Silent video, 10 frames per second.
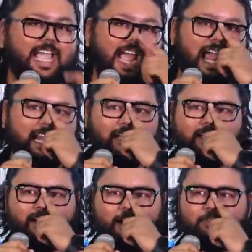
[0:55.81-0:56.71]
And
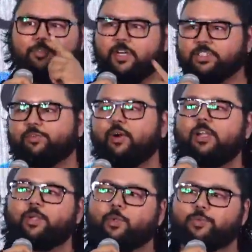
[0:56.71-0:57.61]
first of all, a
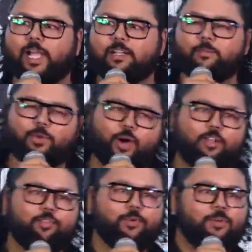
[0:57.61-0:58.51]
huge welcome to all
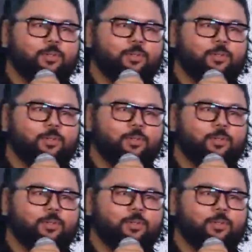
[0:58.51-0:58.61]
of you